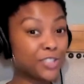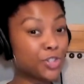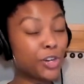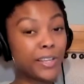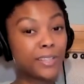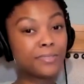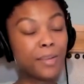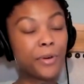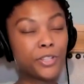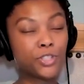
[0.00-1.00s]
journaling. I
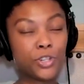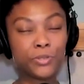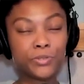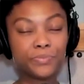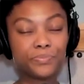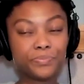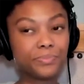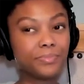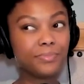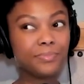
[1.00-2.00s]
bought a journal.
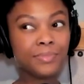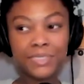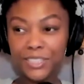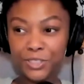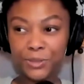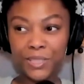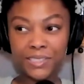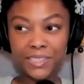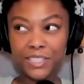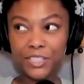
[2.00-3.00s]
These are 2
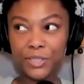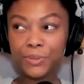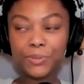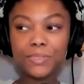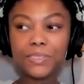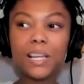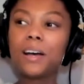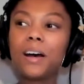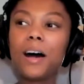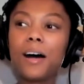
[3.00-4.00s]
things I need to do.
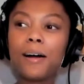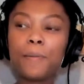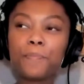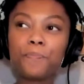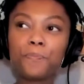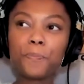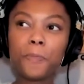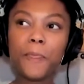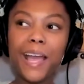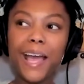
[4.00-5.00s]
And
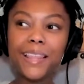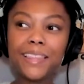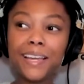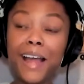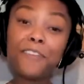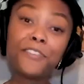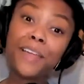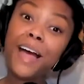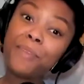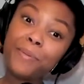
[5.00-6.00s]
then after
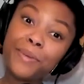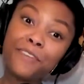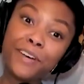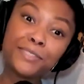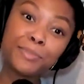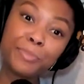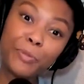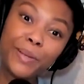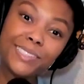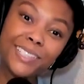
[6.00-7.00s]
that, maybe I'll find some
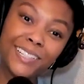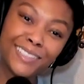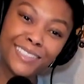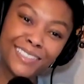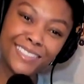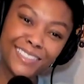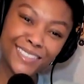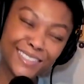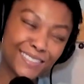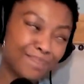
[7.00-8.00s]
purpose.
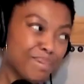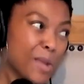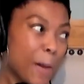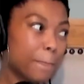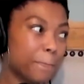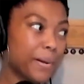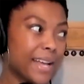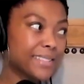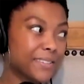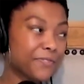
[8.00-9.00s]

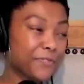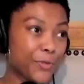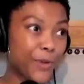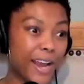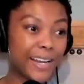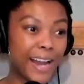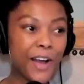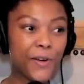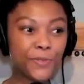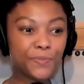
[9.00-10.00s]
But for right
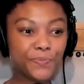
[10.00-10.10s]
now,